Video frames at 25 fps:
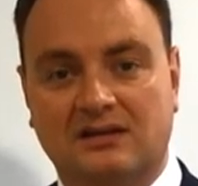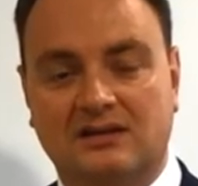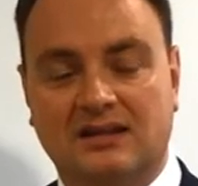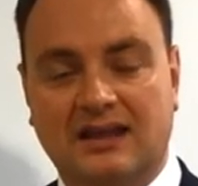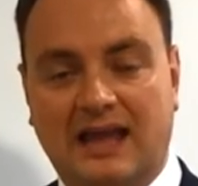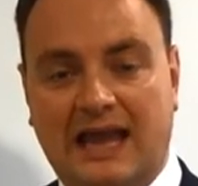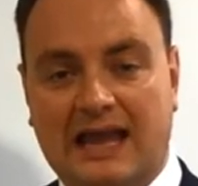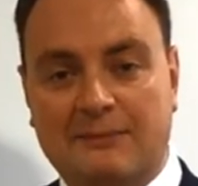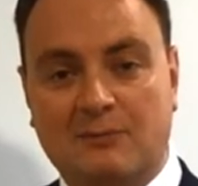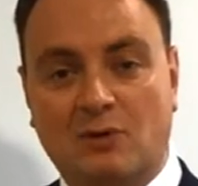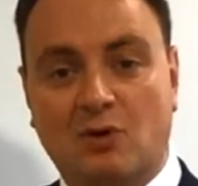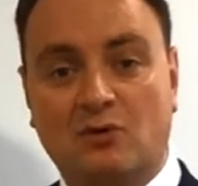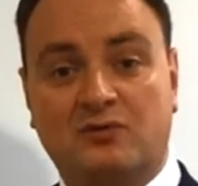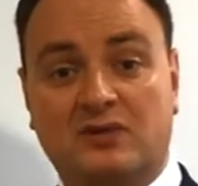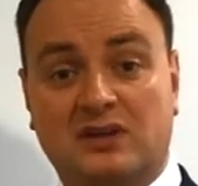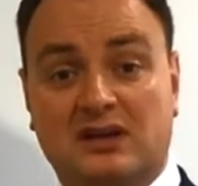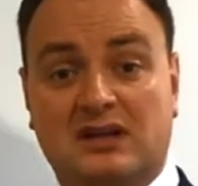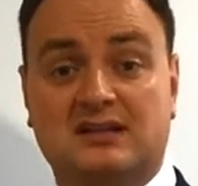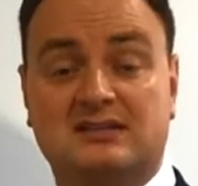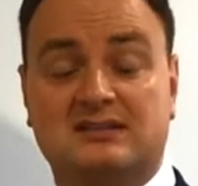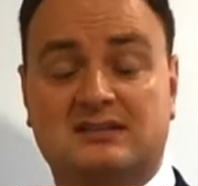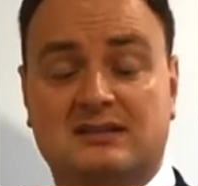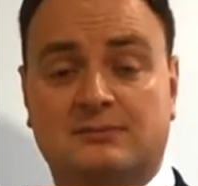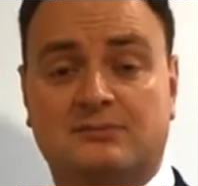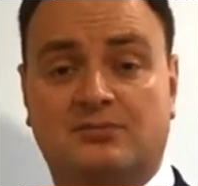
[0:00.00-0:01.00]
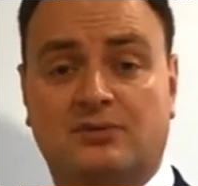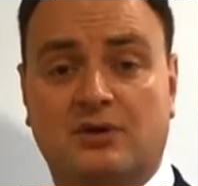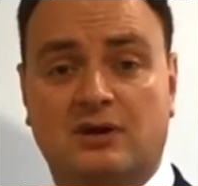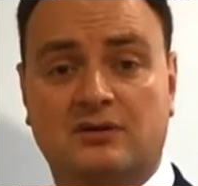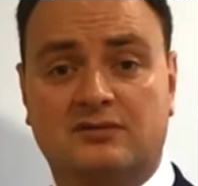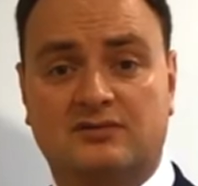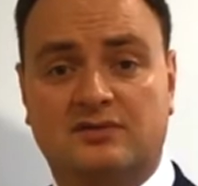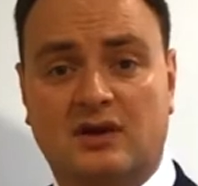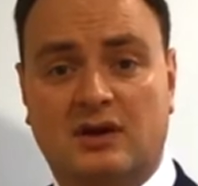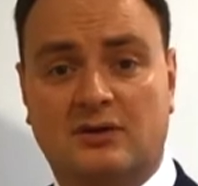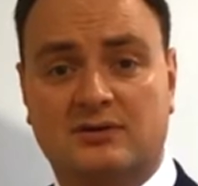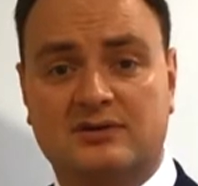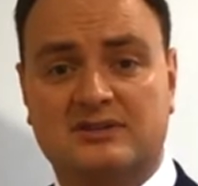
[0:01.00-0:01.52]
The aim of your LinkedIn
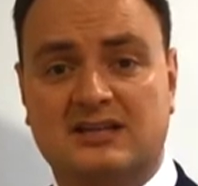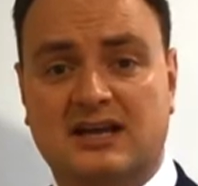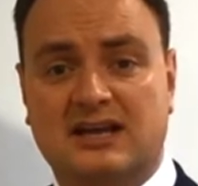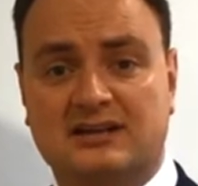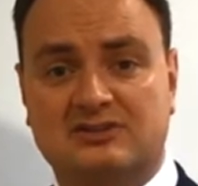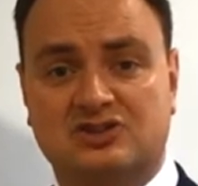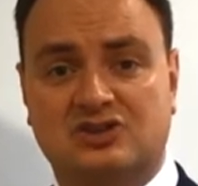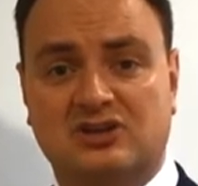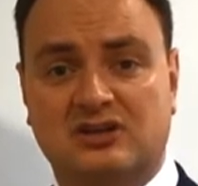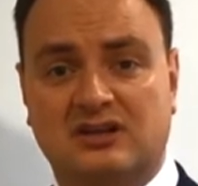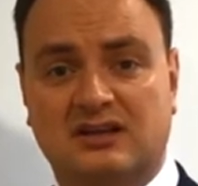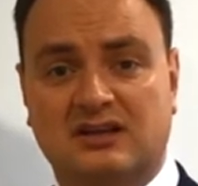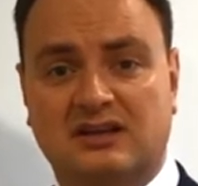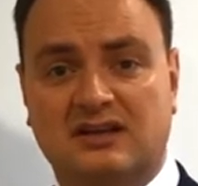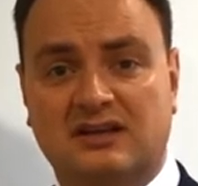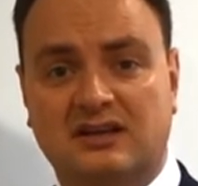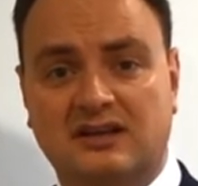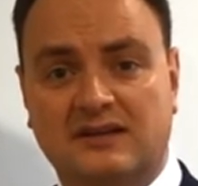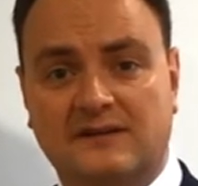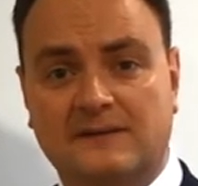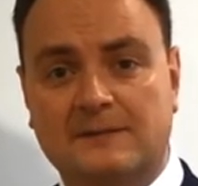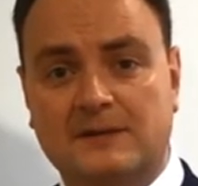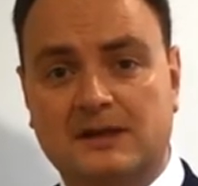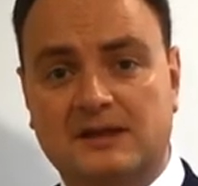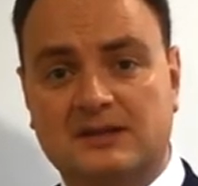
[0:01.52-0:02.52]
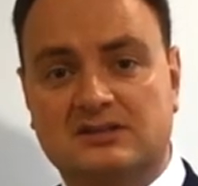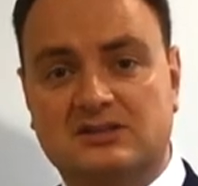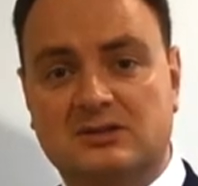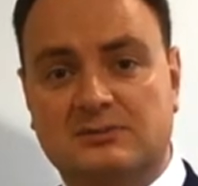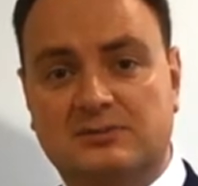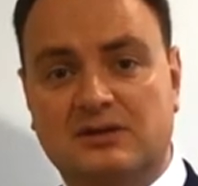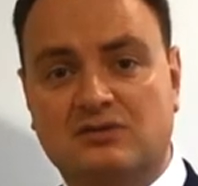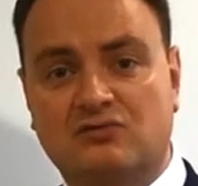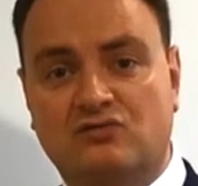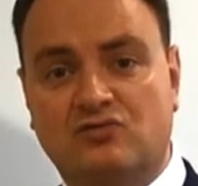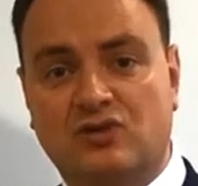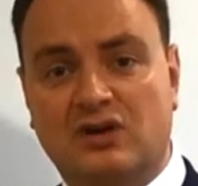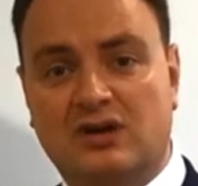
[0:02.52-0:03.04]
profile is actually to
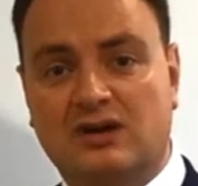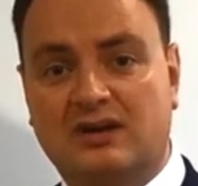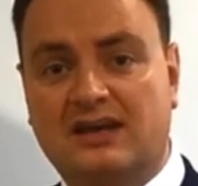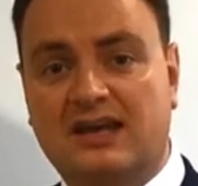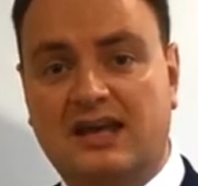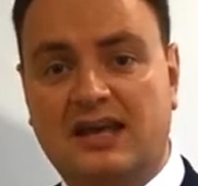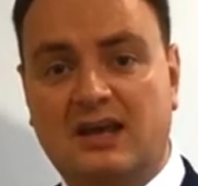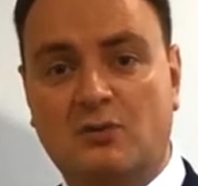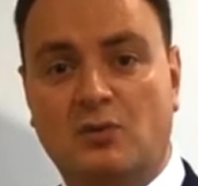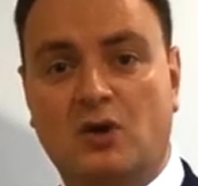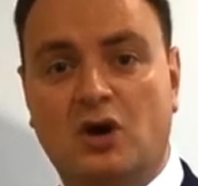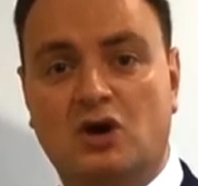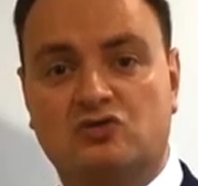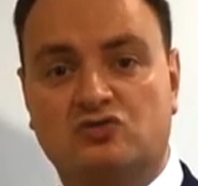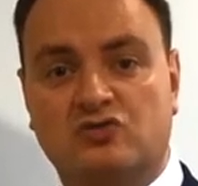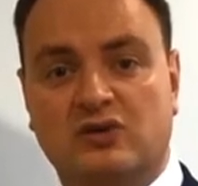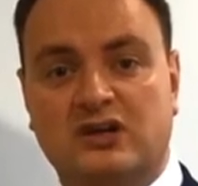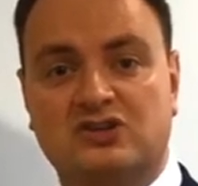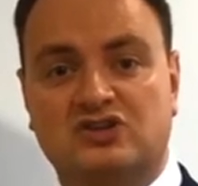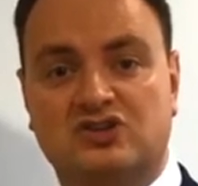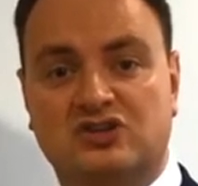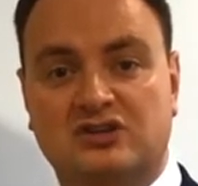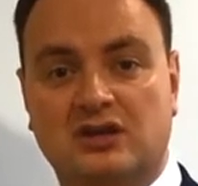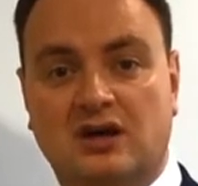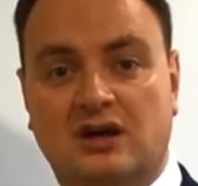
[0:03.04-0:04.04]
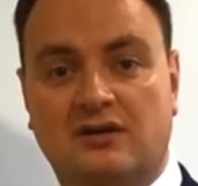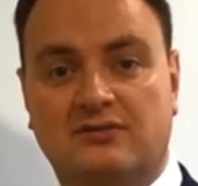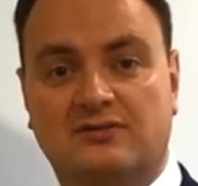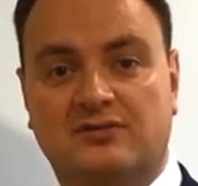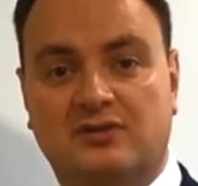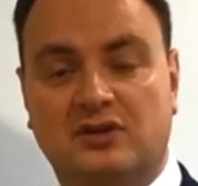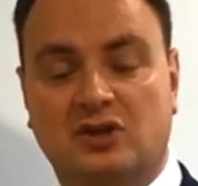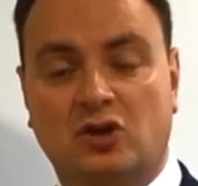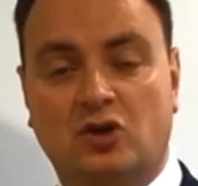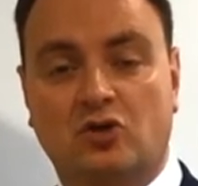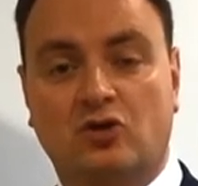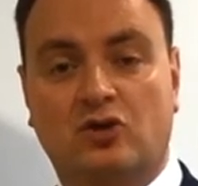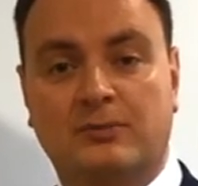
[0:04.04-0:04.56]
be keyword rich enough
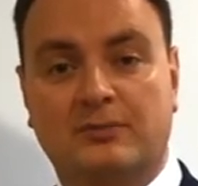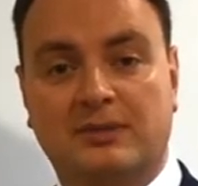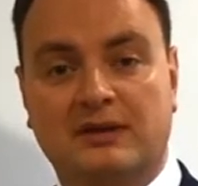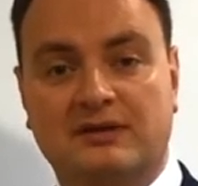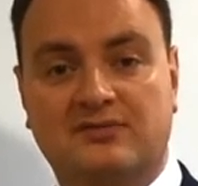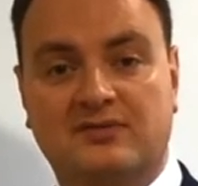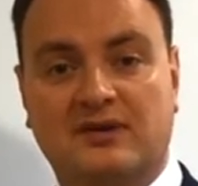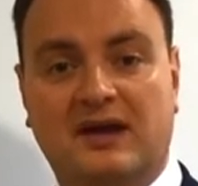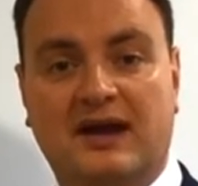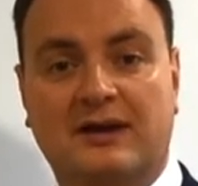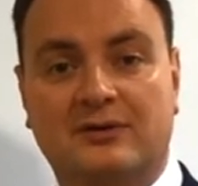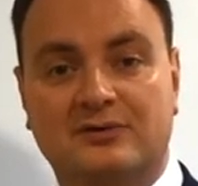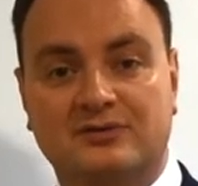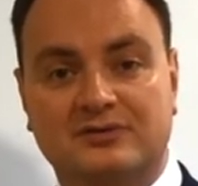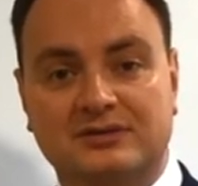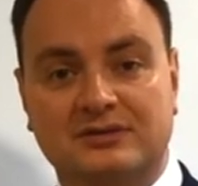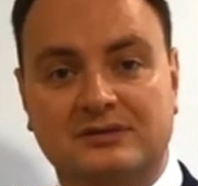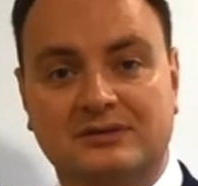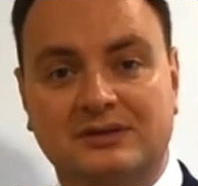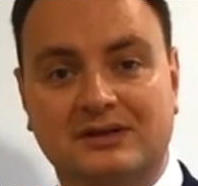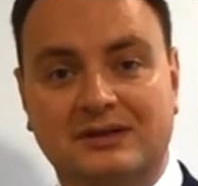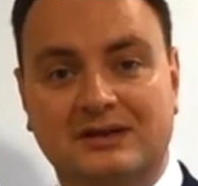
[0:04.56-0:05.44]
that you can be found.